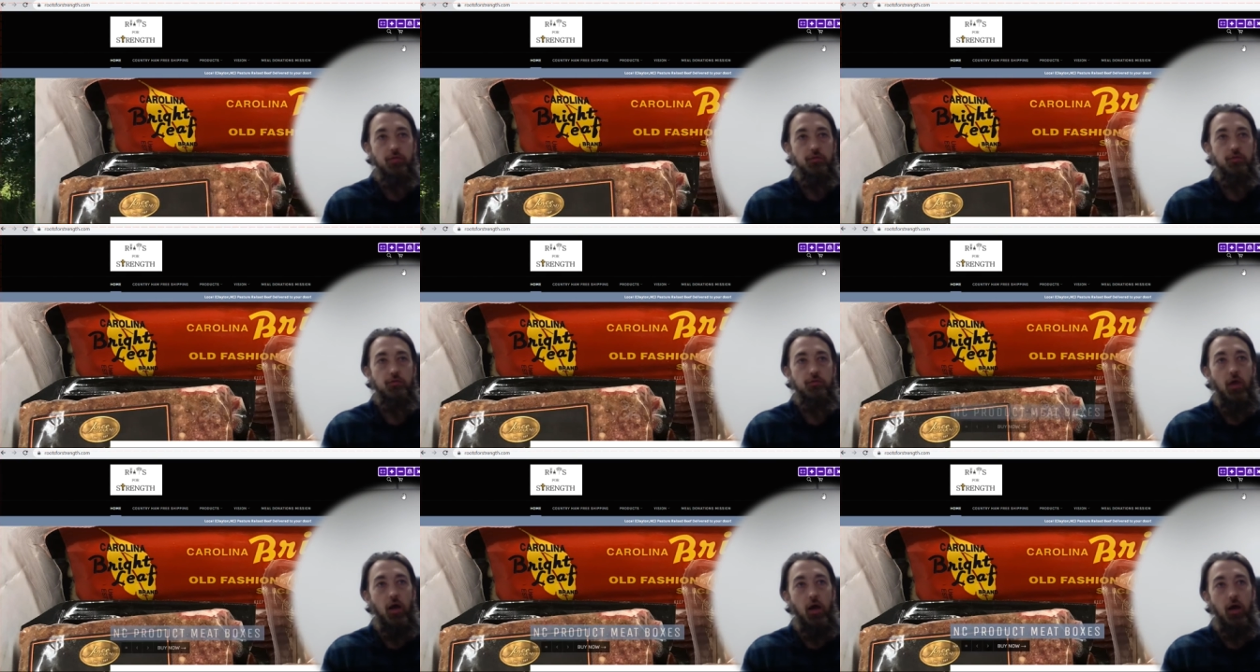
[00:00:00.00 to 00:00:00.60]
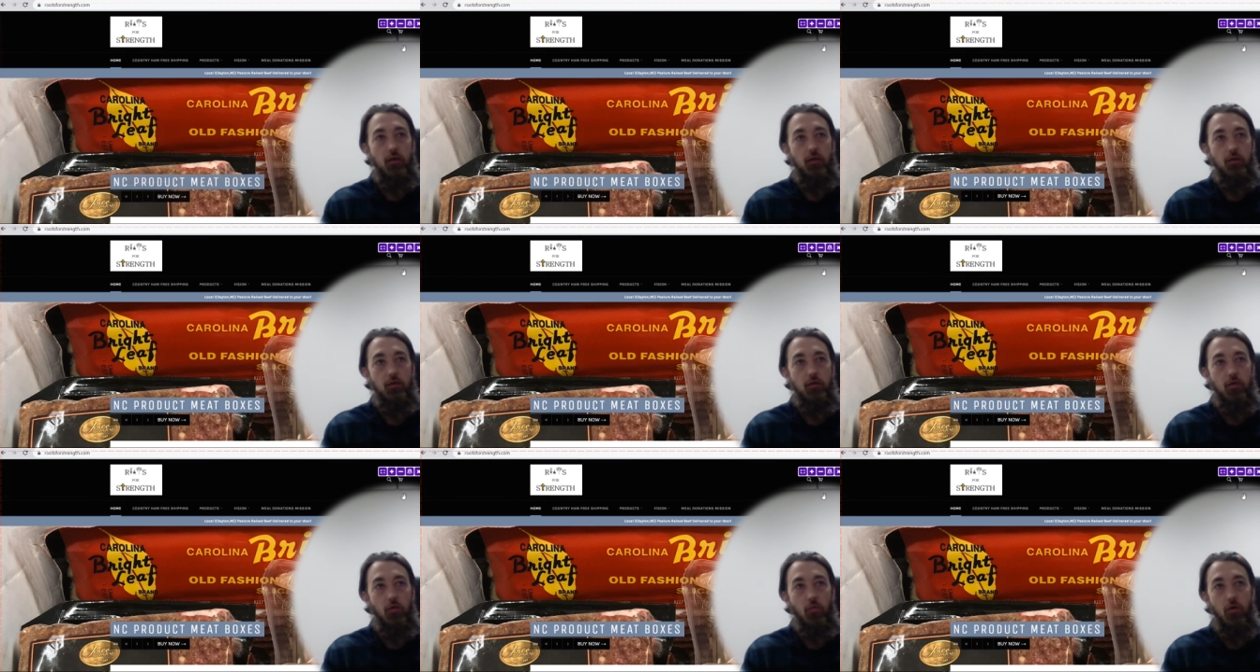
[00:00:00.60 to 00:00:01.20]
this is not
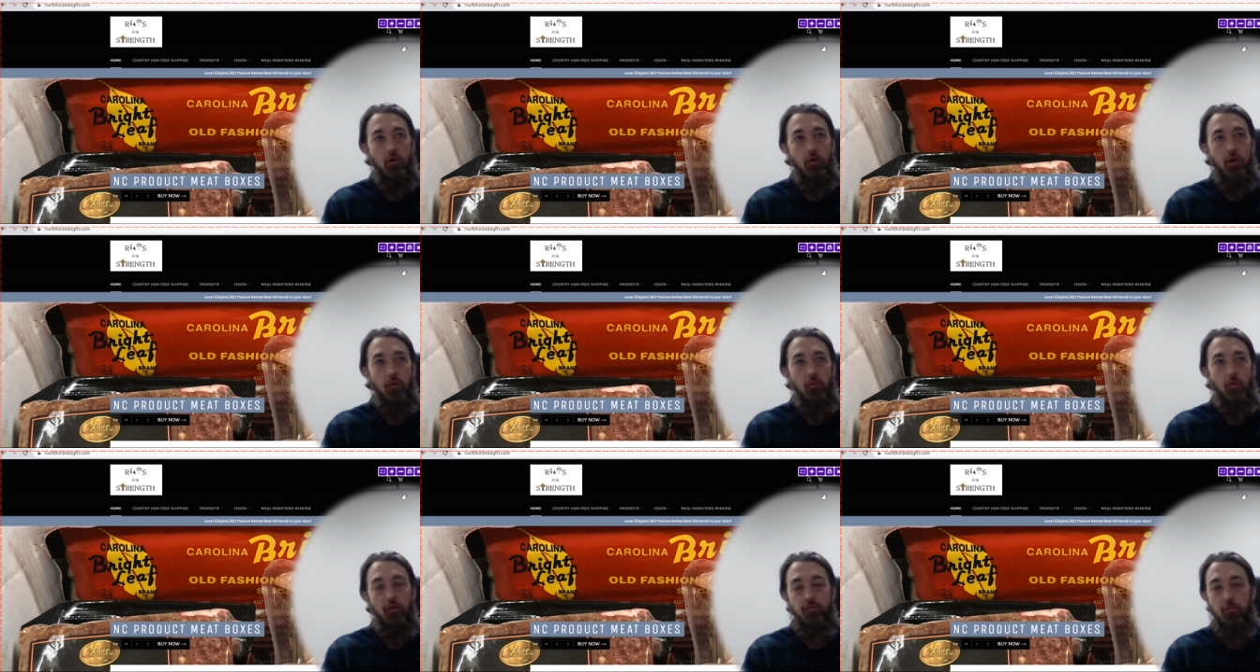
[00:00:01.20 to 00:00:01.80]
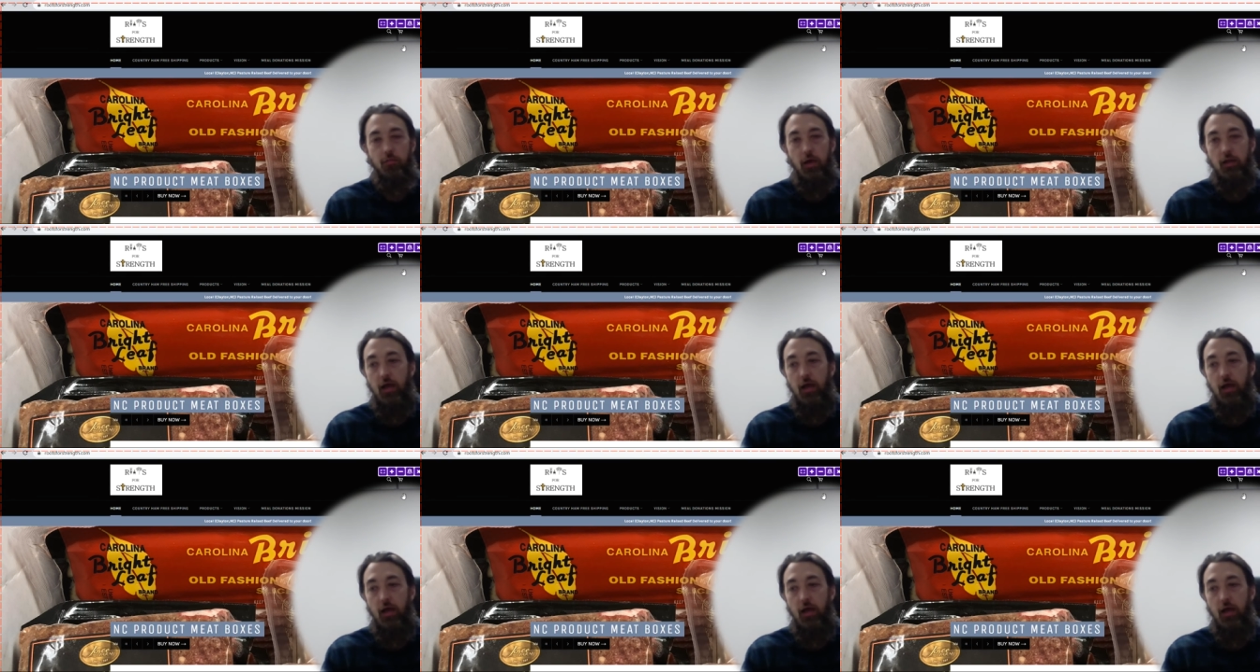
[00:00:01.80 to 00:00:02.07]
going to work out well for my